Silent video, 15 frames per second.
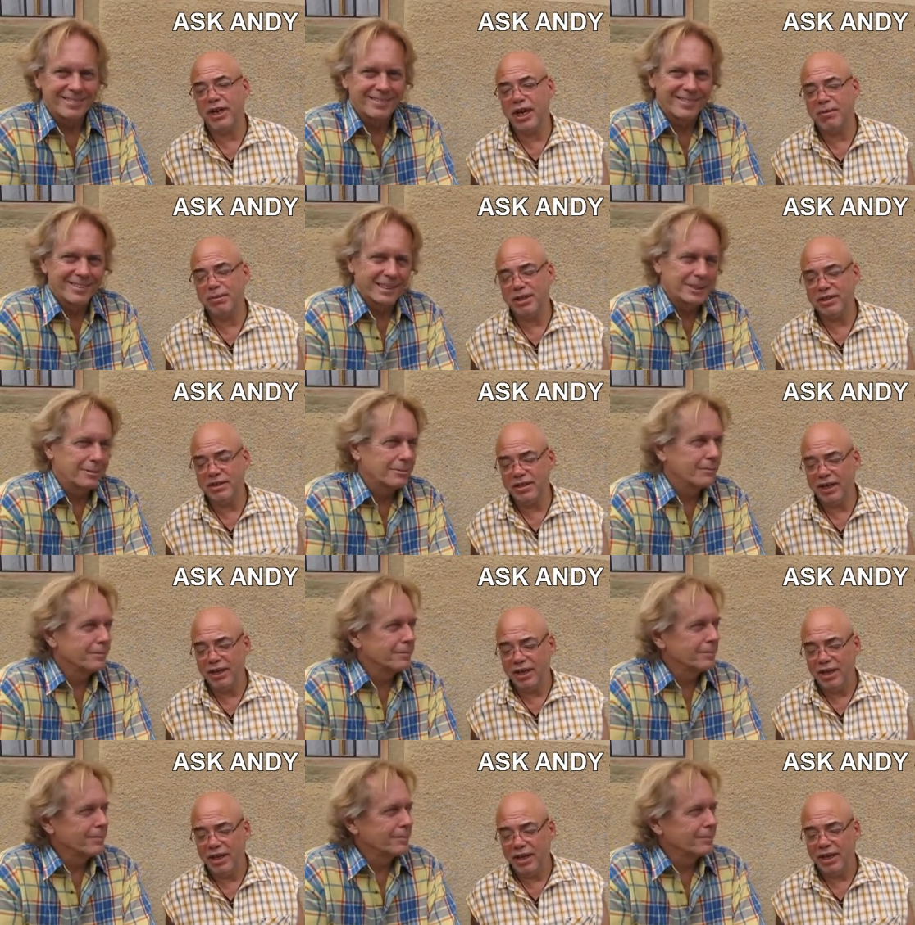Speaker 1: happened.
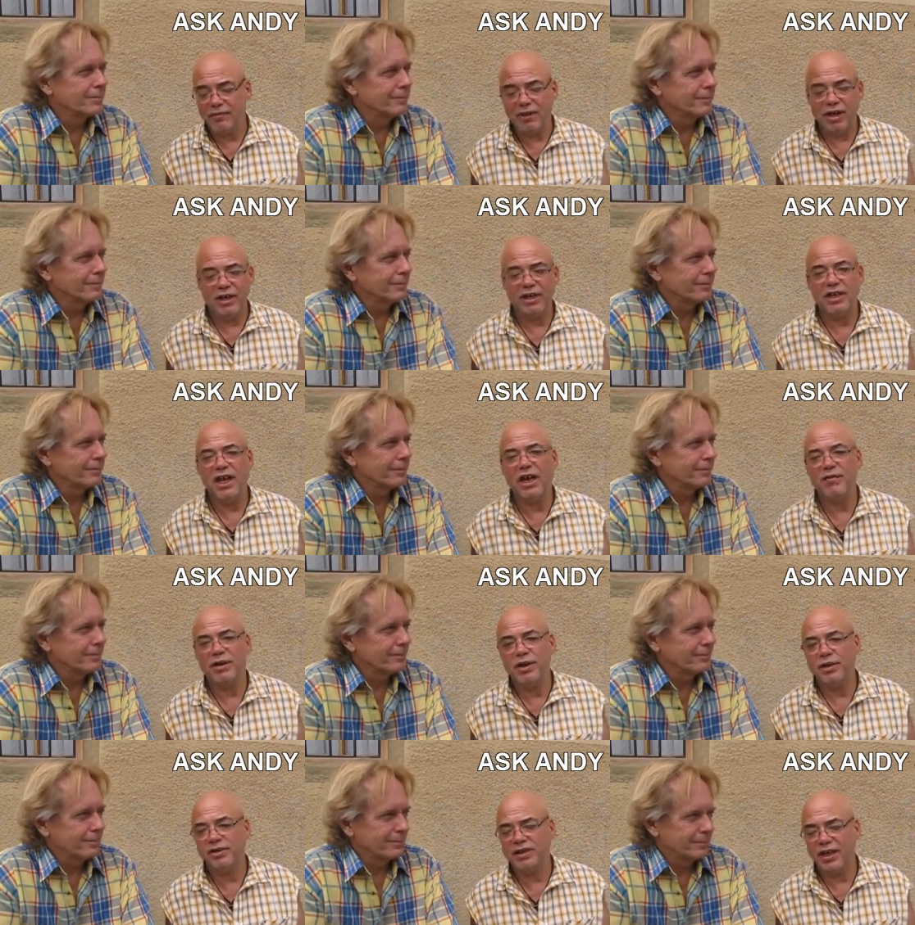If I didn't have
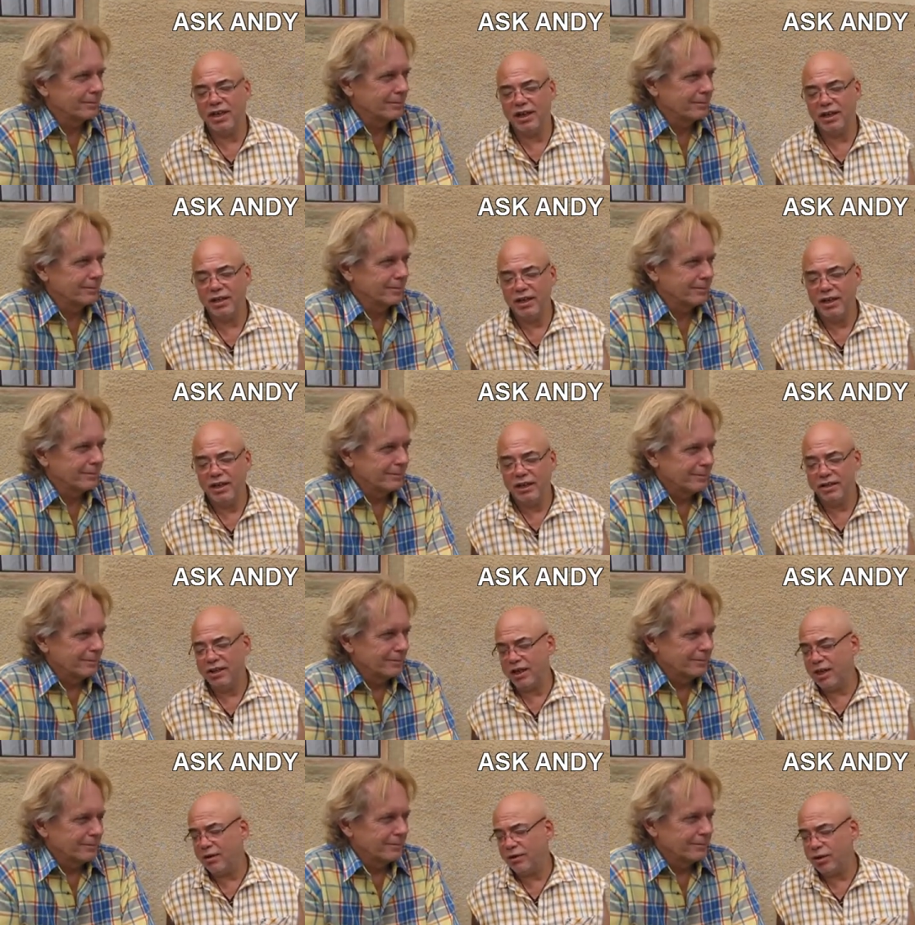a hotel,
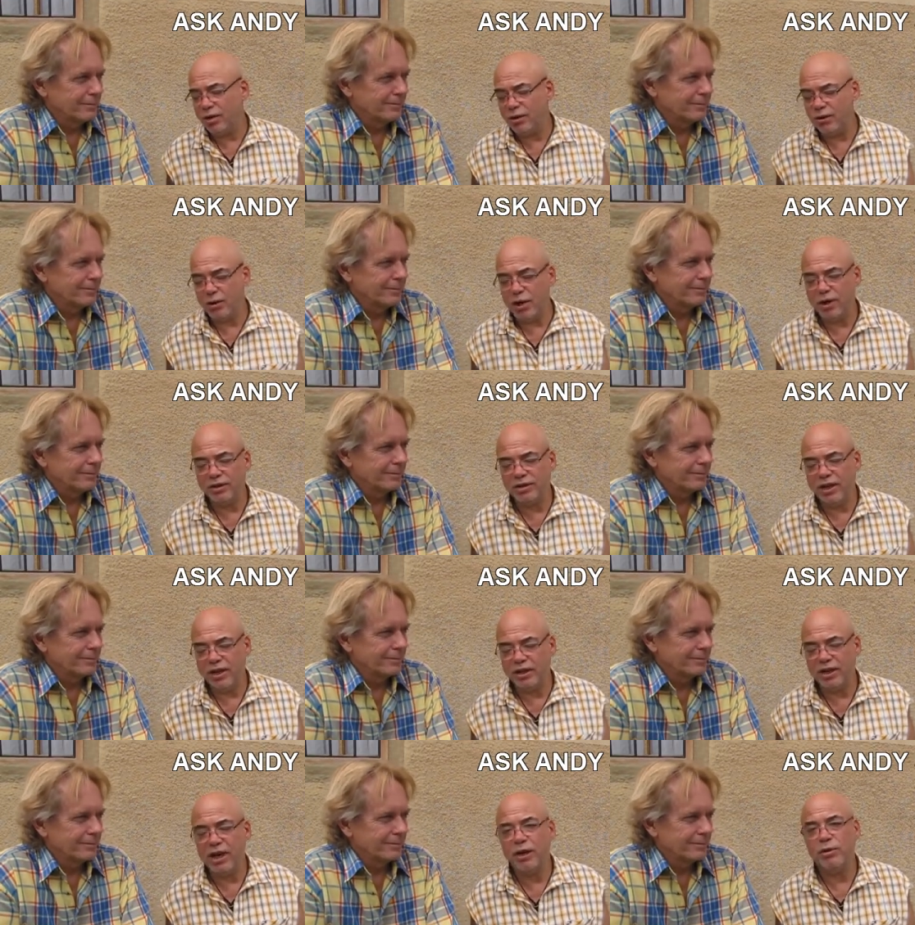then I would go to a
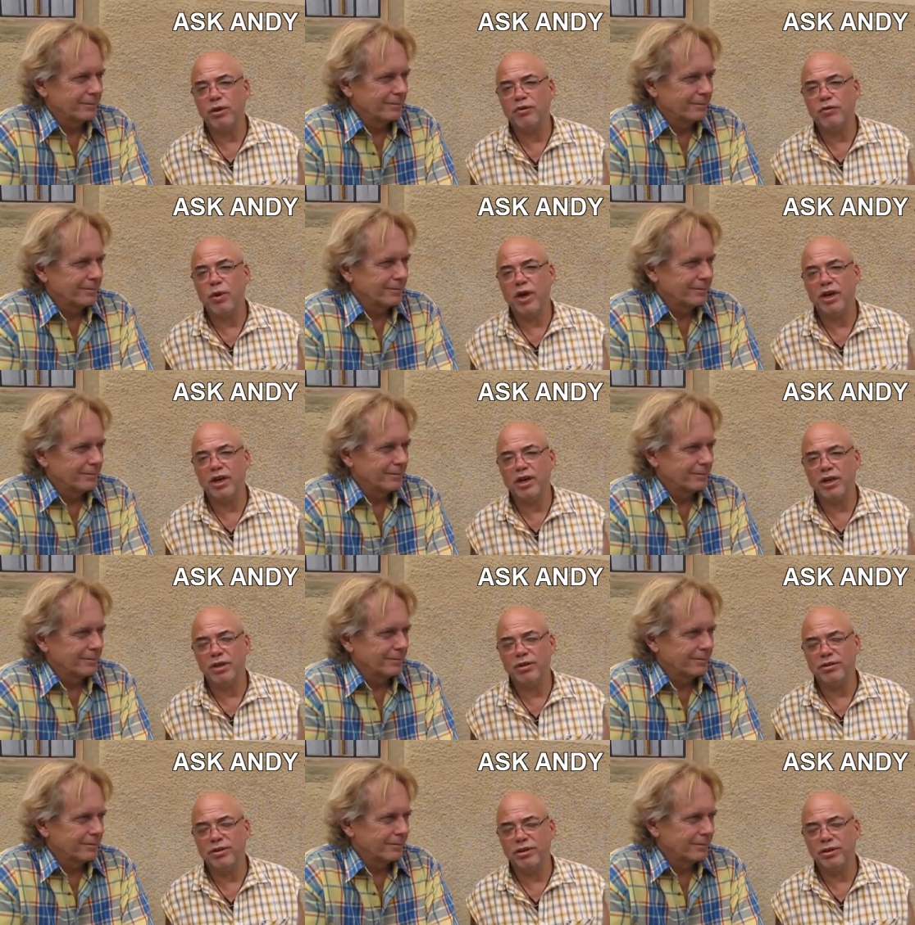hotel that I would have wanted to
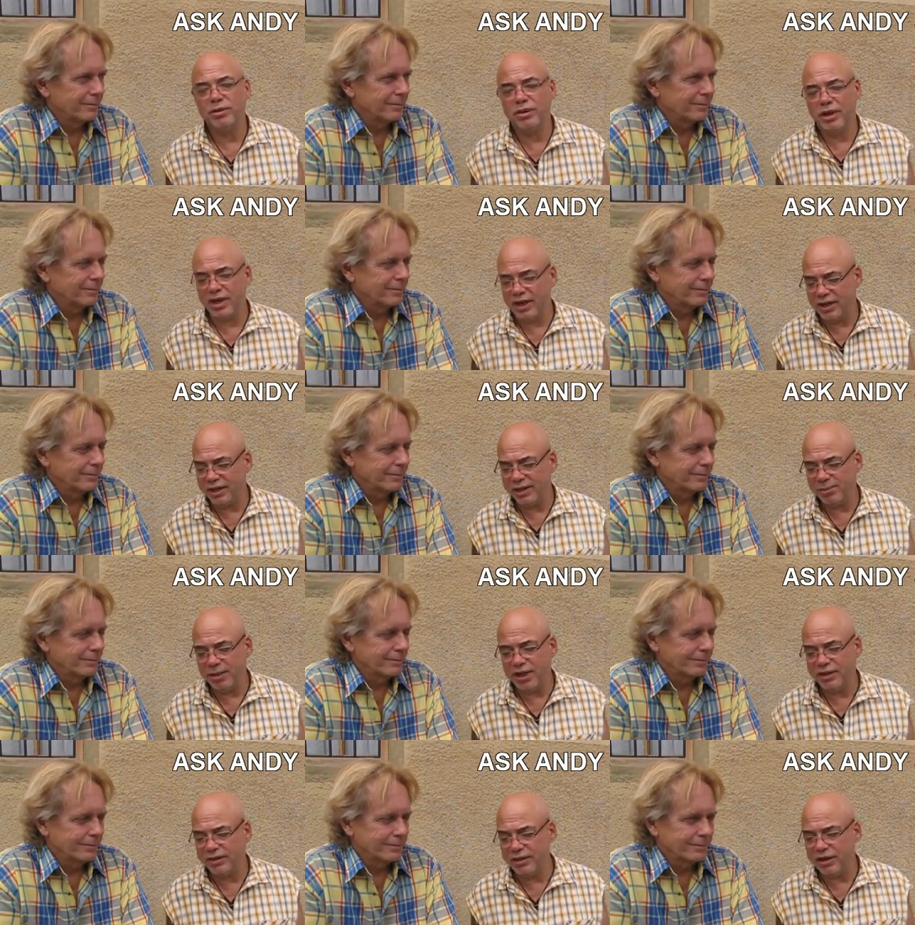go to and
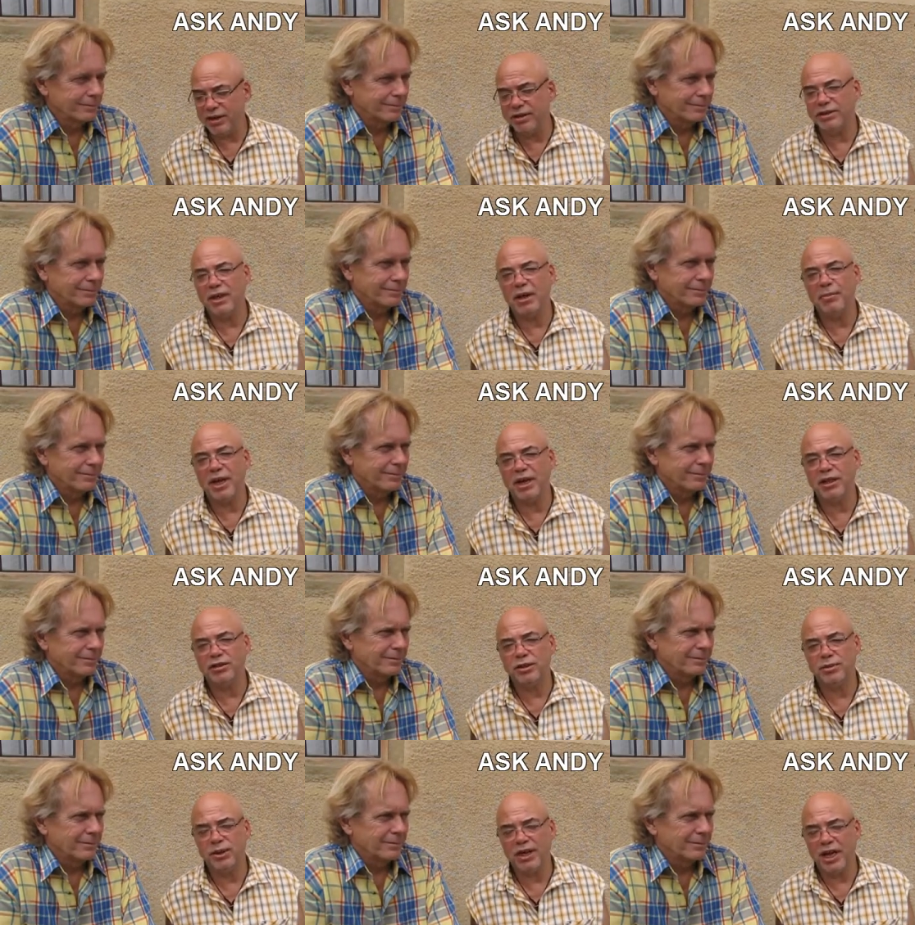explain to the hotel
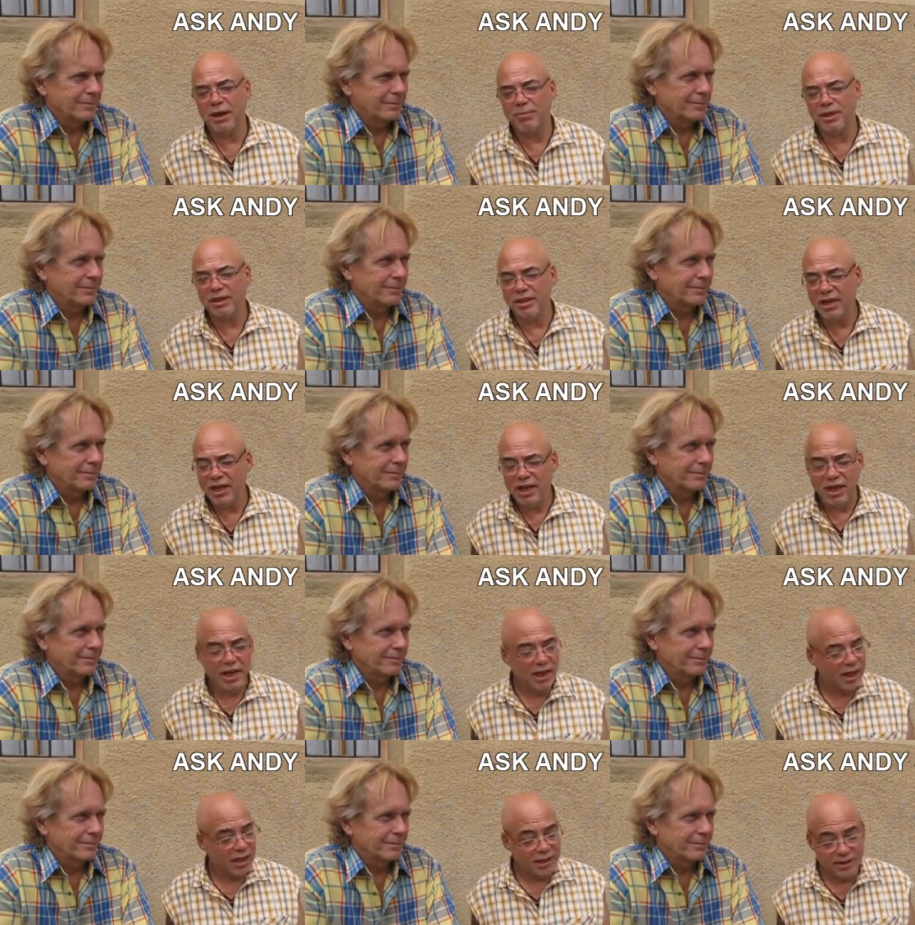manager what happened
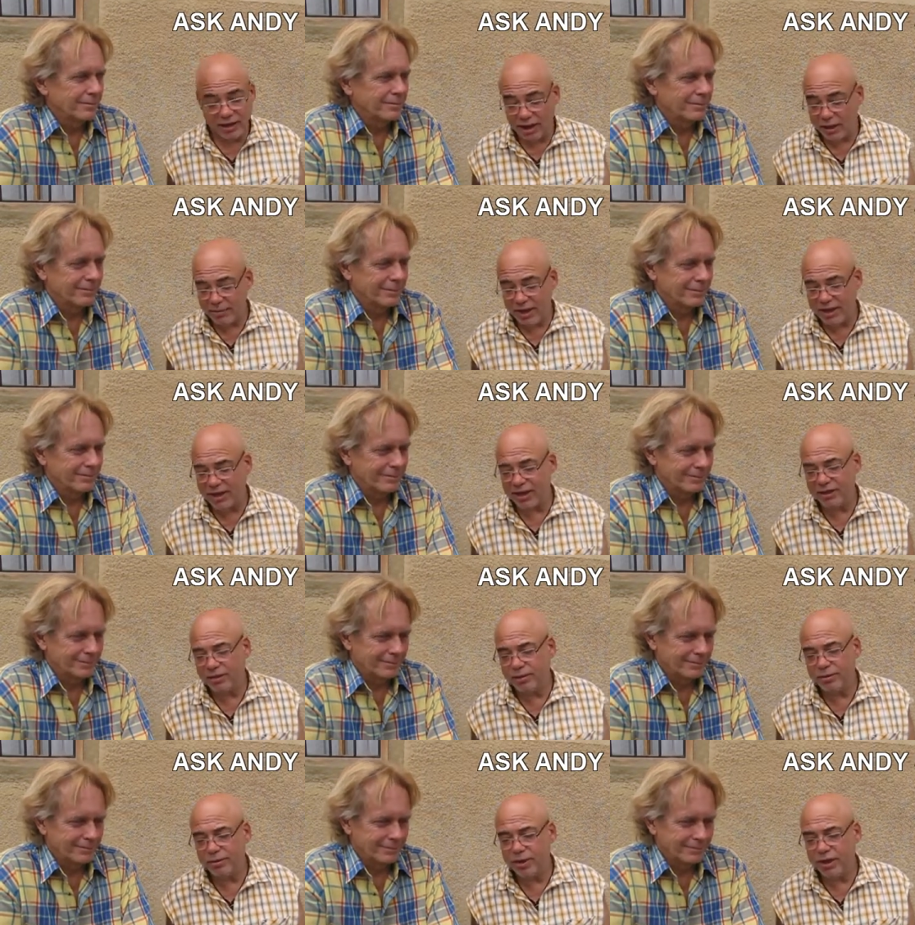and tell him I need
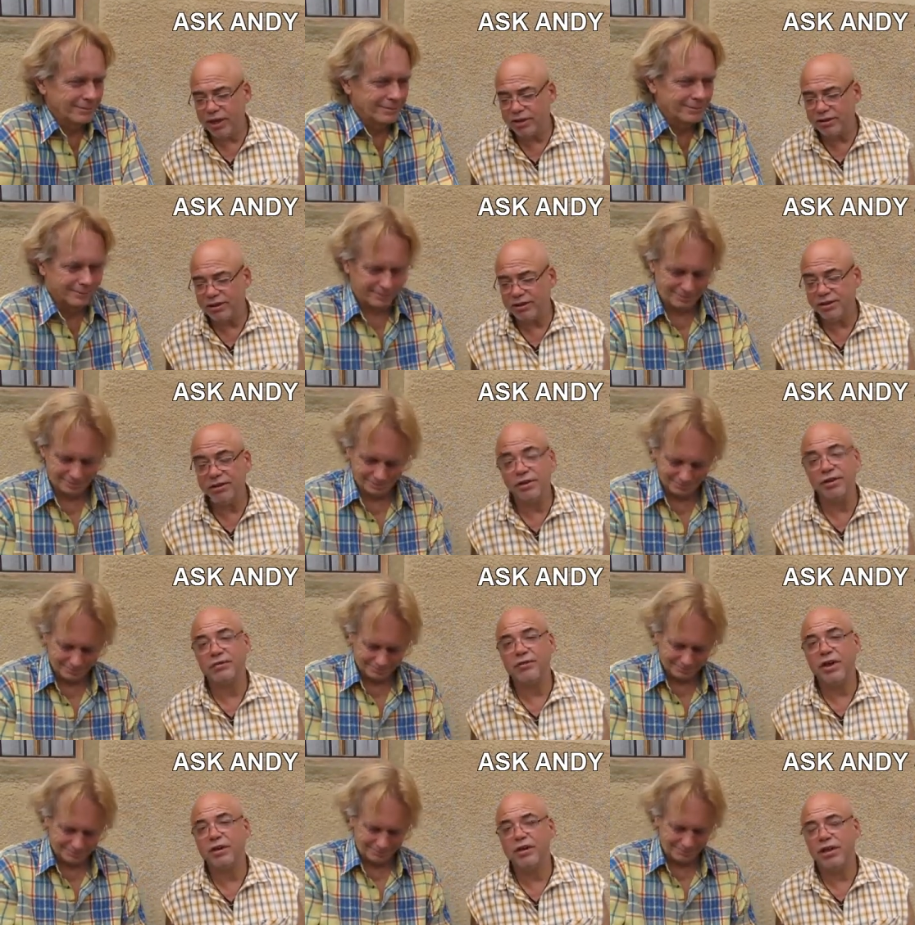to uh, just use a
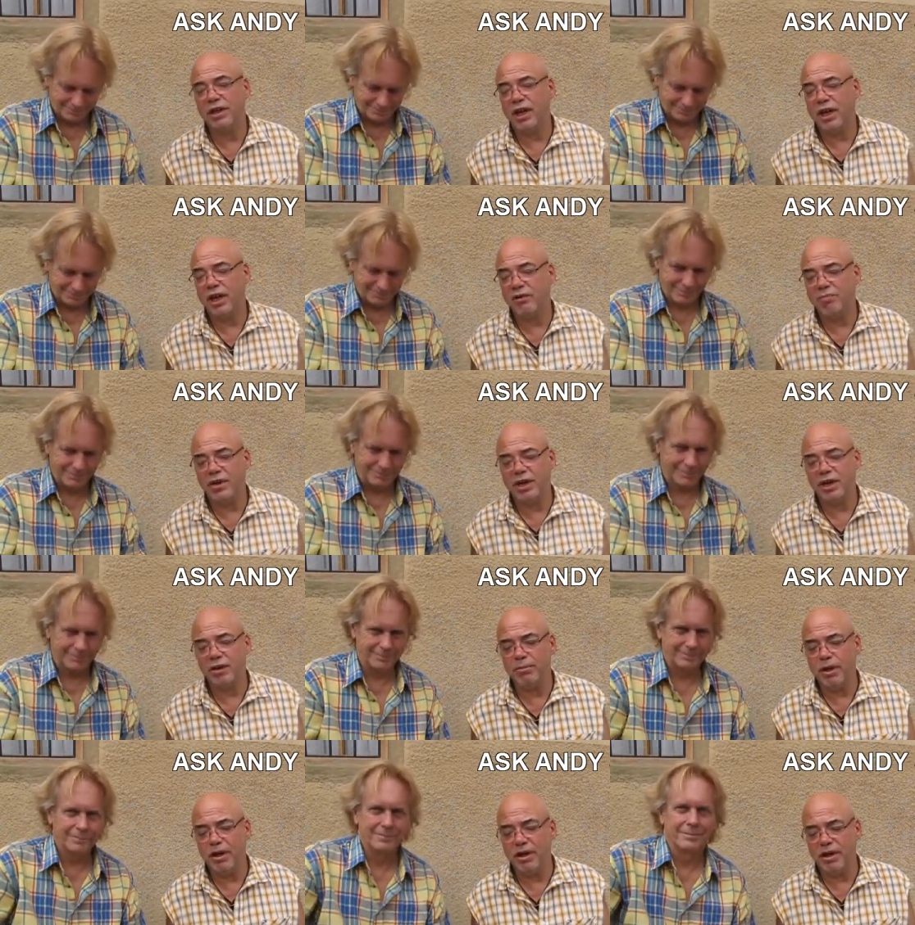phone and I'll have money
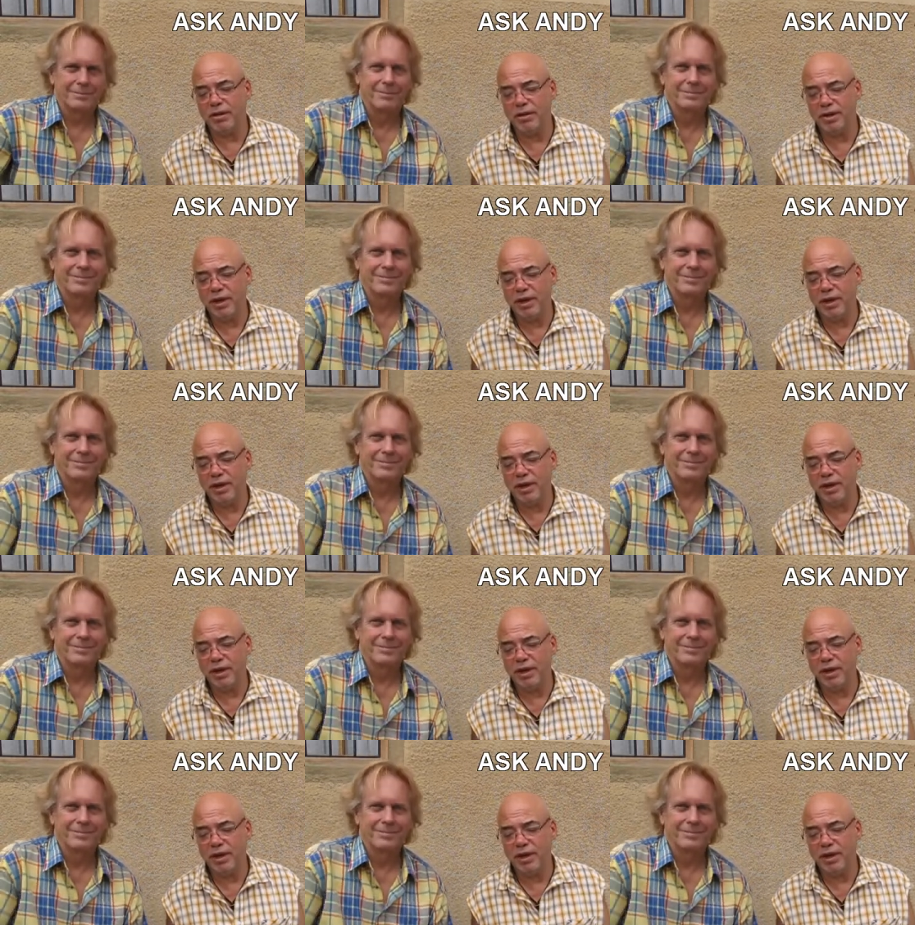tomorrow.